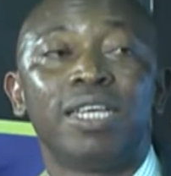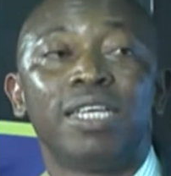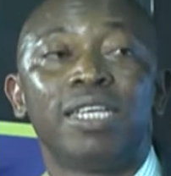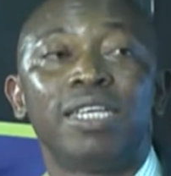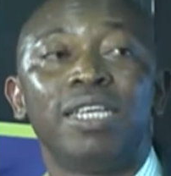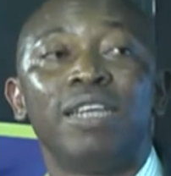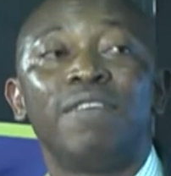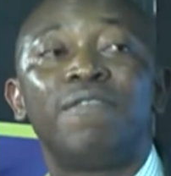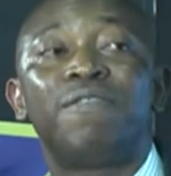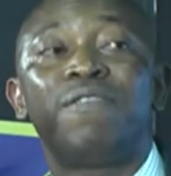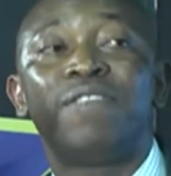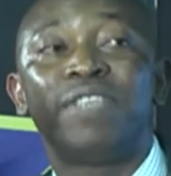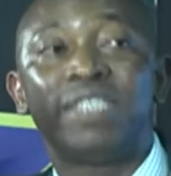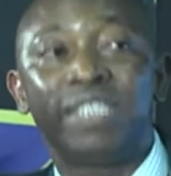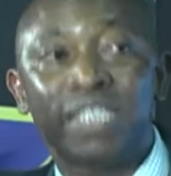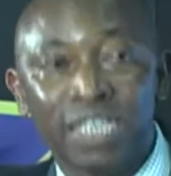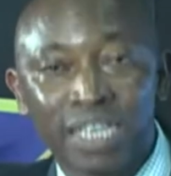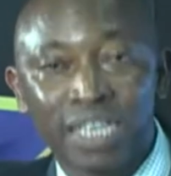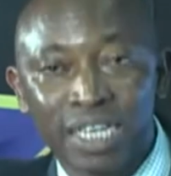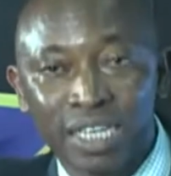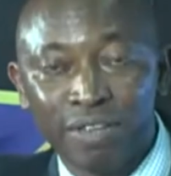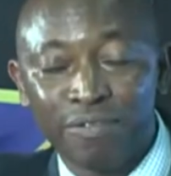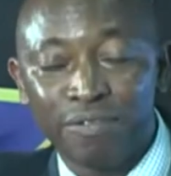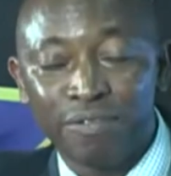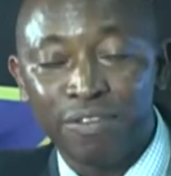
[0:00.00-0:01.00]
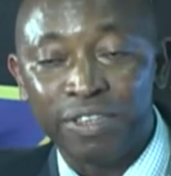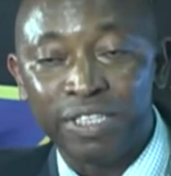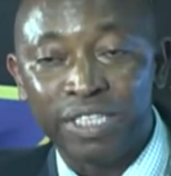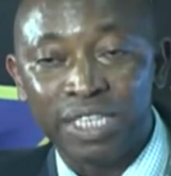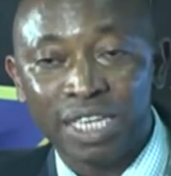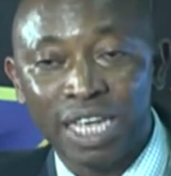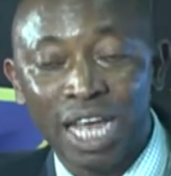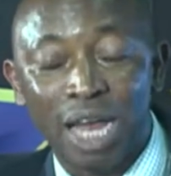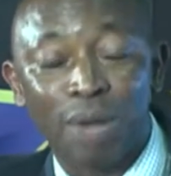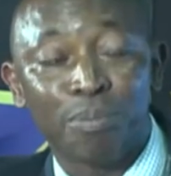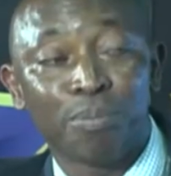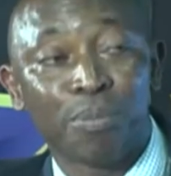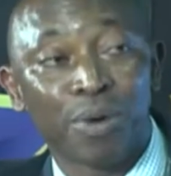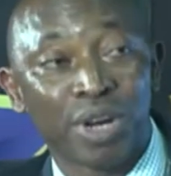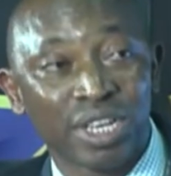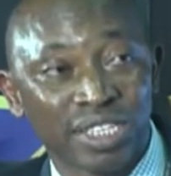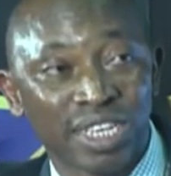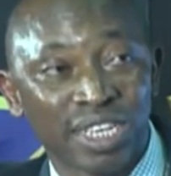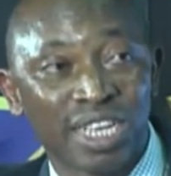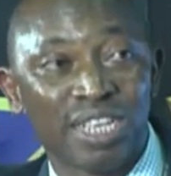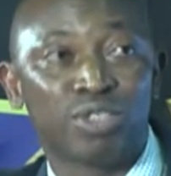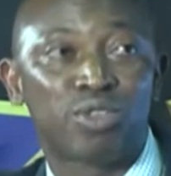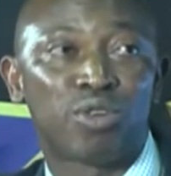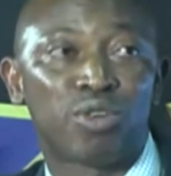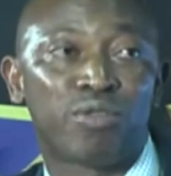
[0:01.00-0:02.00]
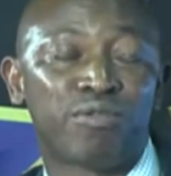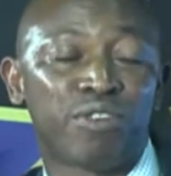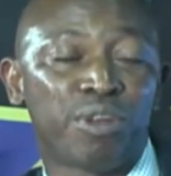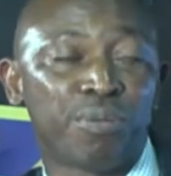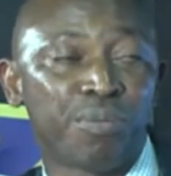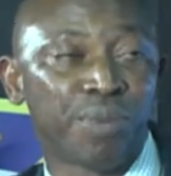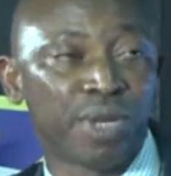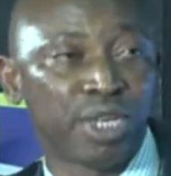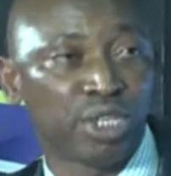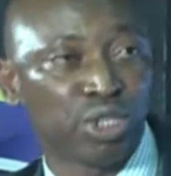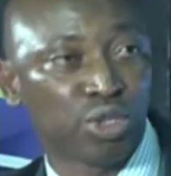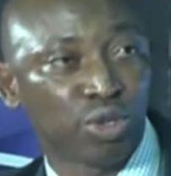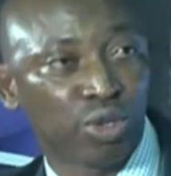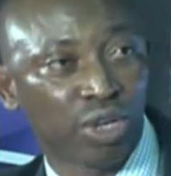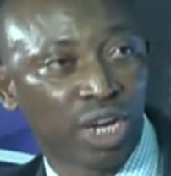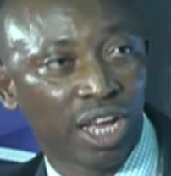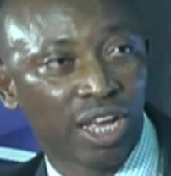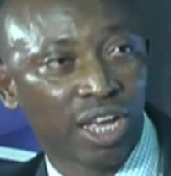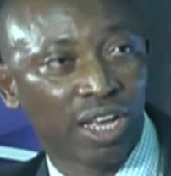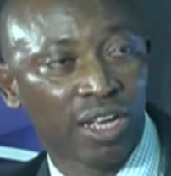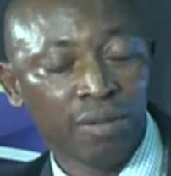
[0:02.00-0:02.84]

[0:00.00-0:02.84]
the physical presence of the pensioner.